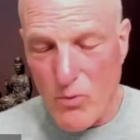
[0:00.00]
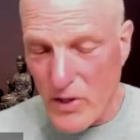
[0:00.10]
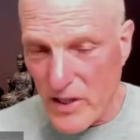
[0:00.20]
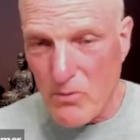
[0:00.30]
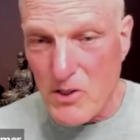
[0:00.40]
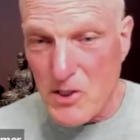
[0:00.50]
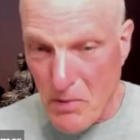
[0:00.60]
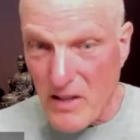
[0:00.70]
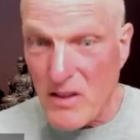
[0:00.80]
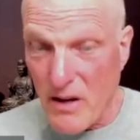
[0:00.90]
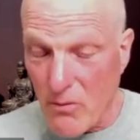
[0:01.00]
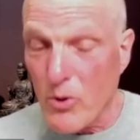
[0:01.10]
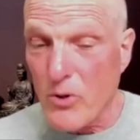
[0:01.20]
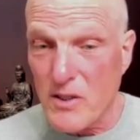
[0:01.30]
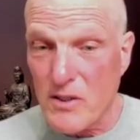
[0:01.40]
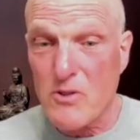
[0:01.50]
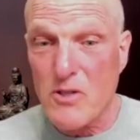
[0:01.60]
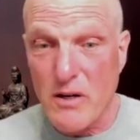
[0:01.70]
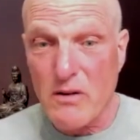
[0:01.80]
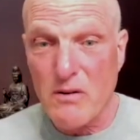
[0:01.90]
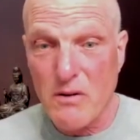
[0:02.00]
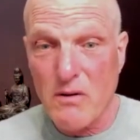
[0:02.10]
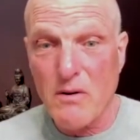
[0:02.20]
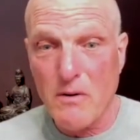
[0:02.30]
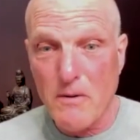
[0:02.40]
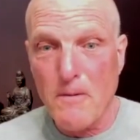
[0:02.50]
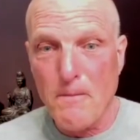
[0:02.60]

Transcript: and I really respect that word insight.